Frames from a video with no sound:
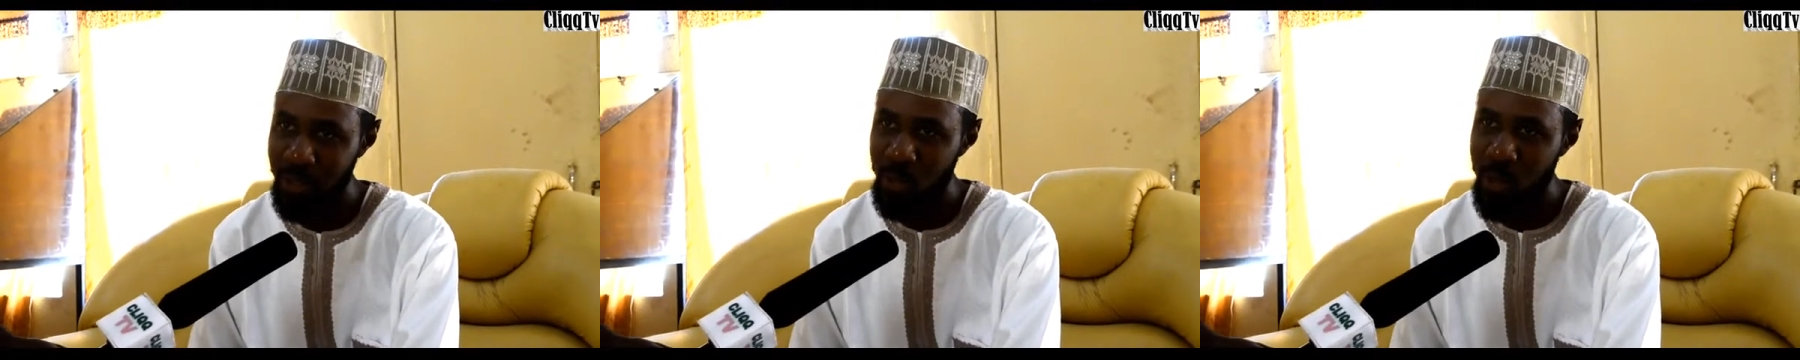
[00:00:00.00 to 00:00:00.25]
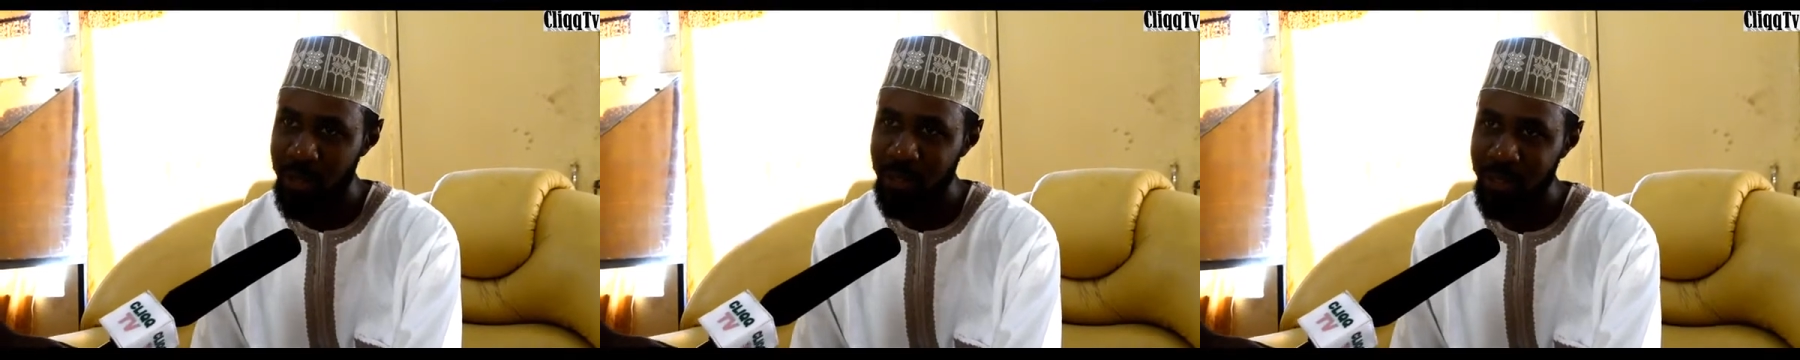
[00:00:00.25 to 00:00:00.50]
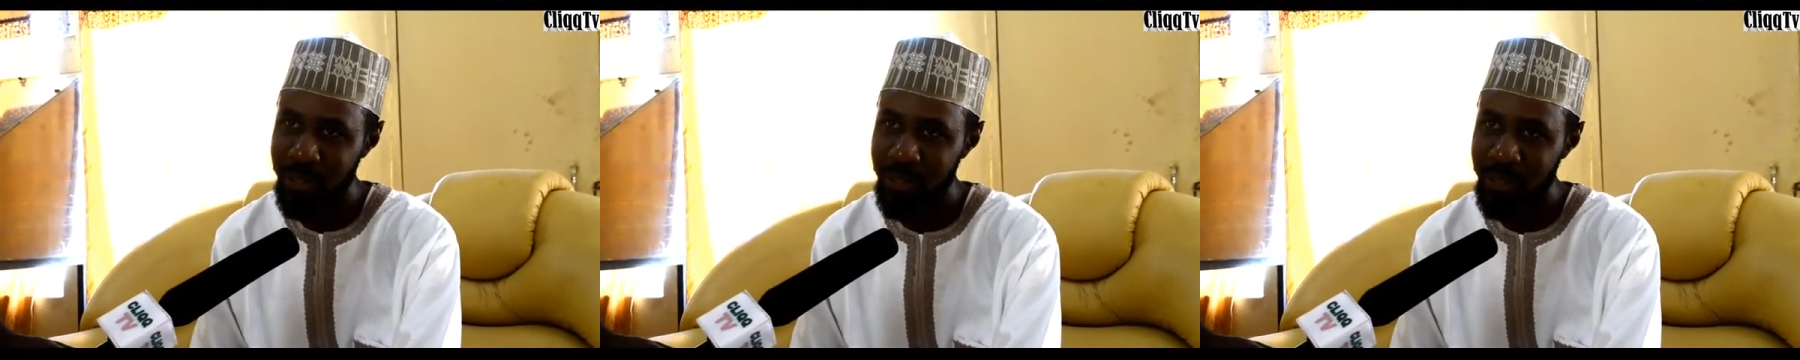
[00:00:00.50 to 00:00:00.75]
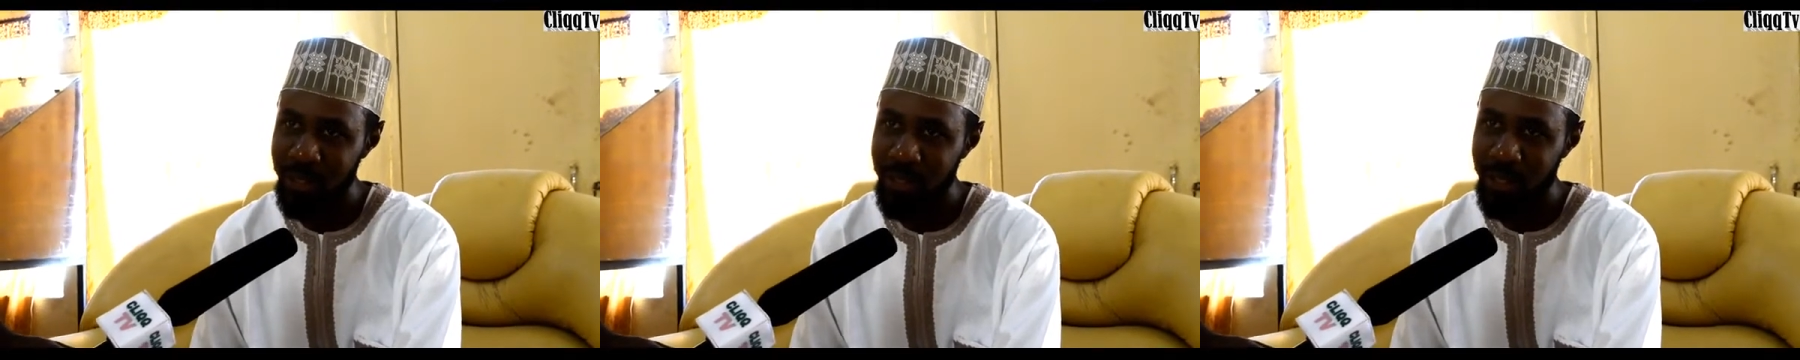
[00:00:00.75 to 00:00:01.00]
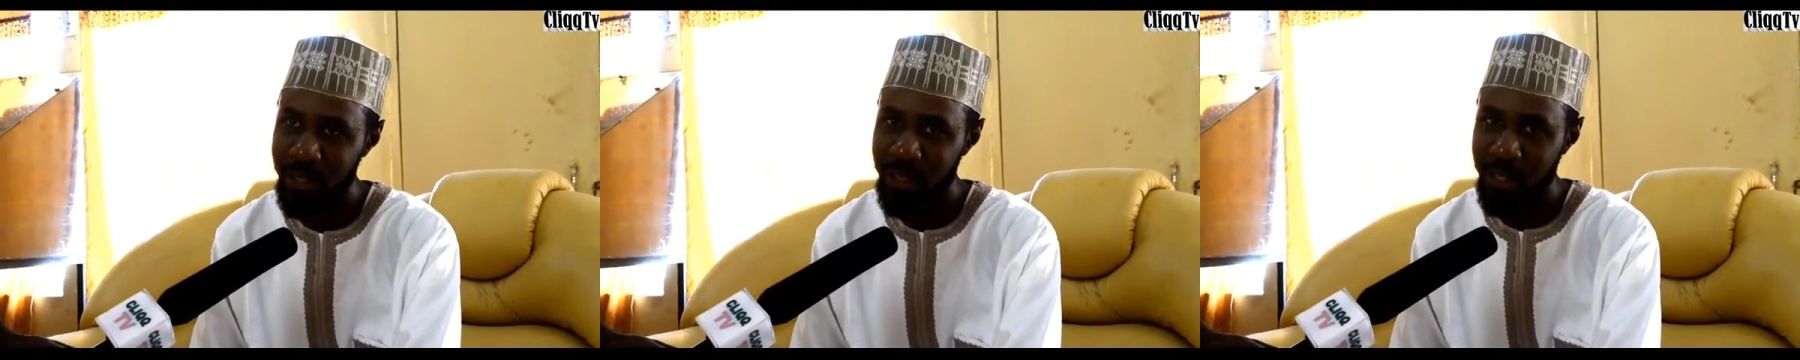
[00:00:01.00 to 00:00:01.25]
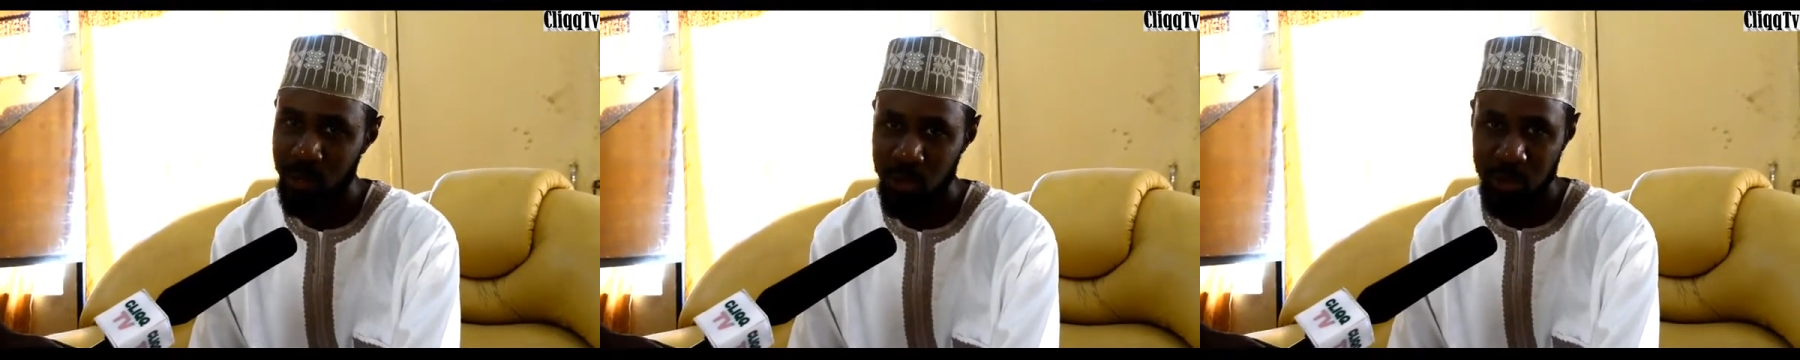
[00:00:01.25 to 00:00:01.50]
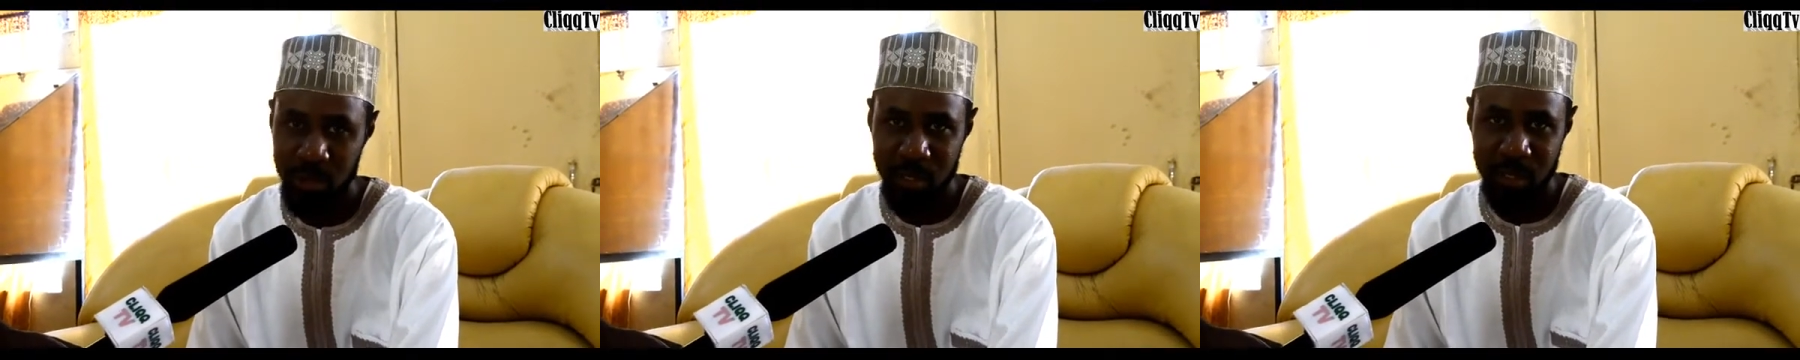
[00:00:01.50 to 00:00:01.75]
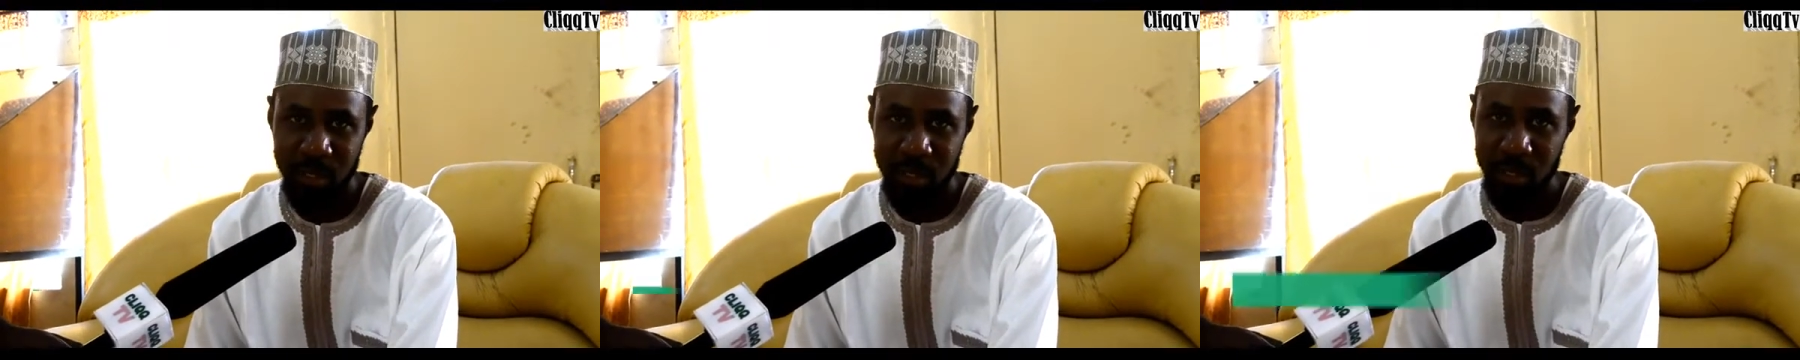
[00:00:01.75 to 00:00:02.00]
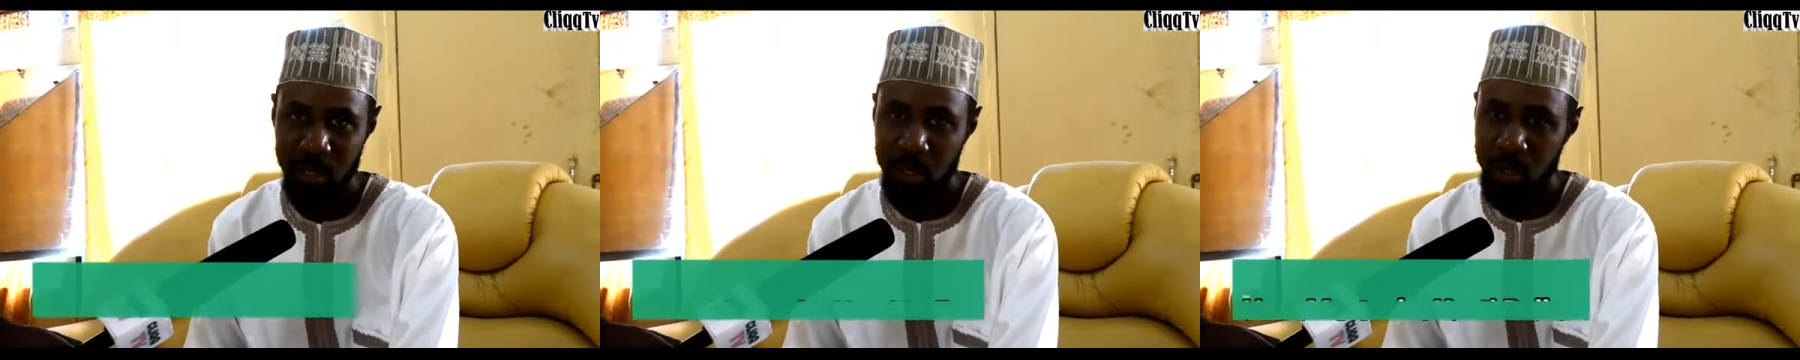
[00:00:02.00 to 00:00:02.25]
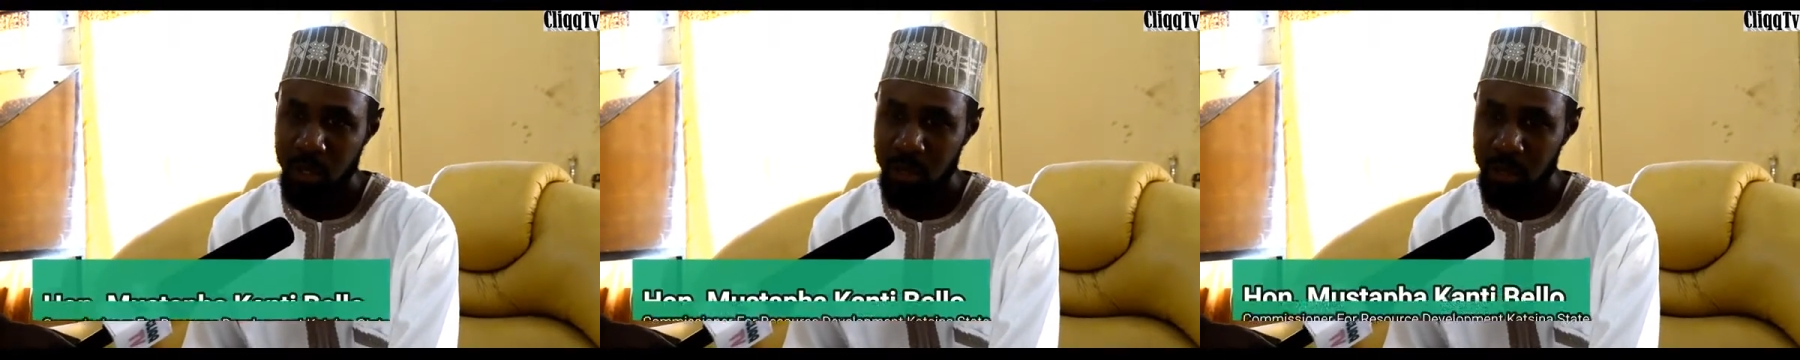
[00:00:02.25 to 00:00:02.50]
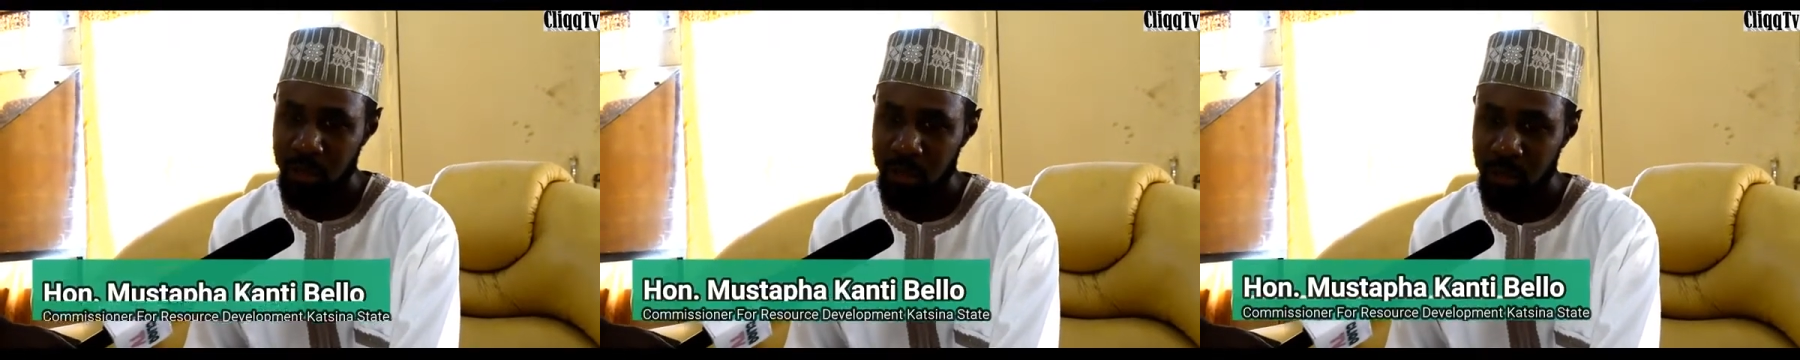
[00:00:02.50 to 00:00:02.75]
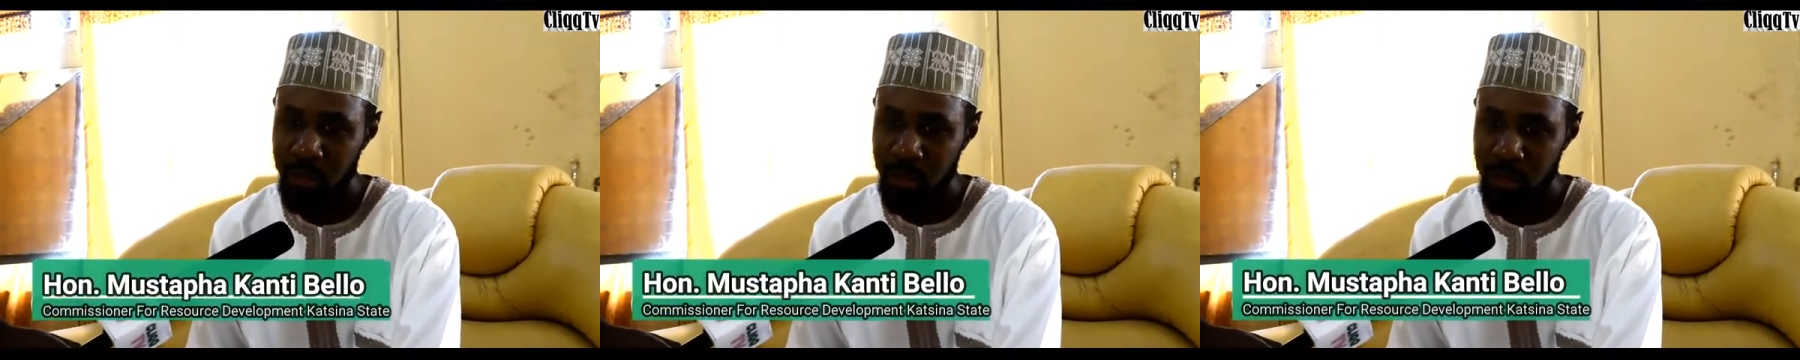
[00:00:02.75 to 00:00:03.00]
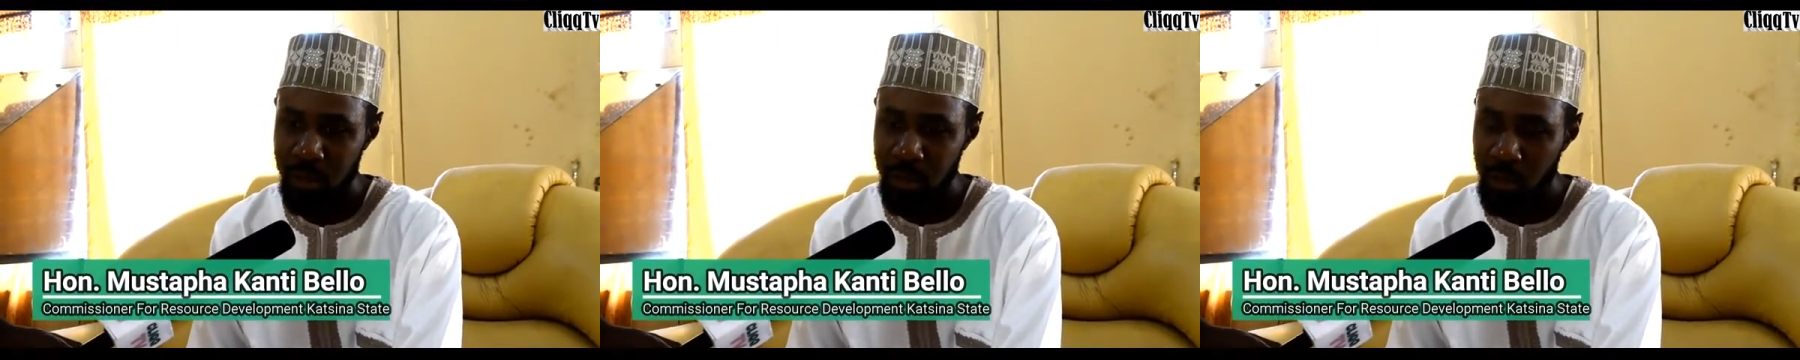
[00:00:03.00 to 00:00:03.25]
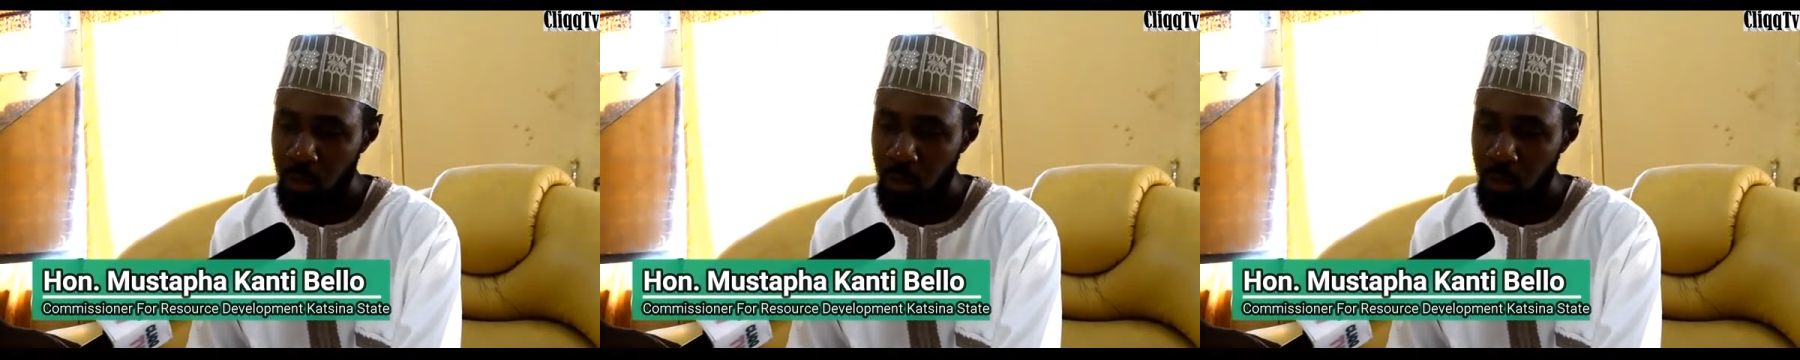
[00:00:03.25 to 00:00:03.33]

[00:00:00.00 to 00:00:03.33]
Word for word: one uh, country, and uh,